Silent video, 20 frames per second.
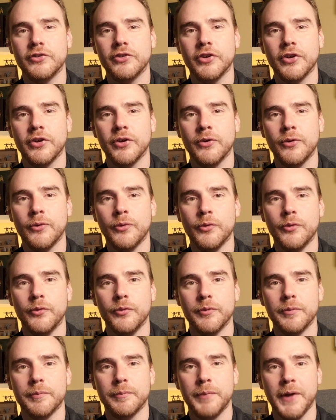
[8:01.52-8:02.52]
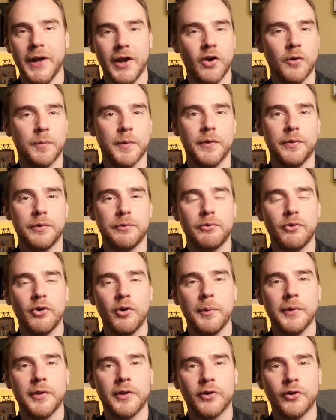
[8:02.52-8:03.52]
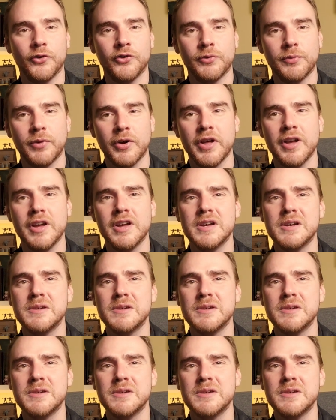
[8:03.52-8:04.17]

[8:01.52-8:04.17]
to pick up and throw with a gutter runner